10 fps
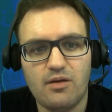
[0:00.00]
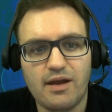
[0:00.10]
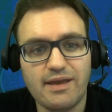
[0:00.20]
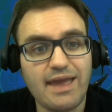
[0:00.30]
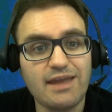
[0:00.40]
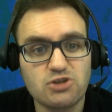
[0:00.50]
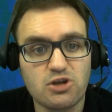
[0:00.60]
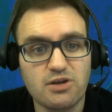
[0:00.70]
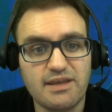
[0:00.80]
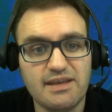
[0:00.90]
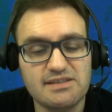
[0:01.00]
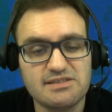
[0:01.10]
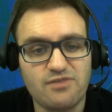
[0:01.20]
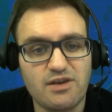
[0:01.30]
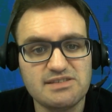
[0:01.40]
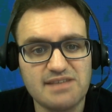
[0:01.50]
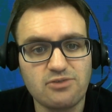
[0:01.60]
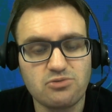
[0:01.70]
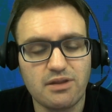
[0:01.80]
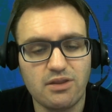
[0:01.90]
Again, Turkey is very
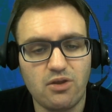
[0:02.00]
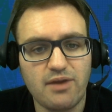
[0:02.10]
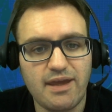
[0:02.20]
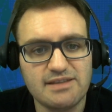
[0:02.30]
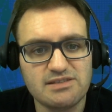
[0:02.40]
centrally located.